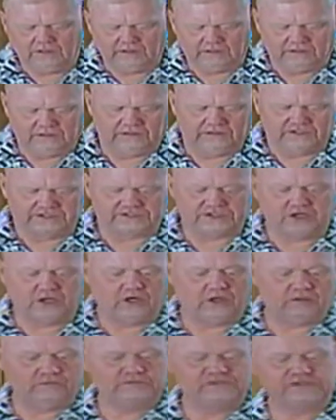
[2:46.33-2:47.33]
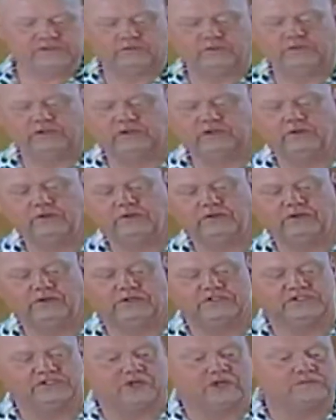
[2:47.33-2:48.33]
Mm-hmm. In the Psalms, I want to go to
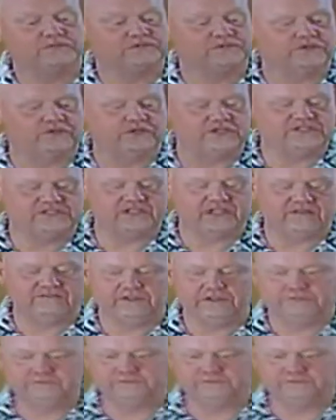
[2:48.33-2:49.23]
Psalms 37.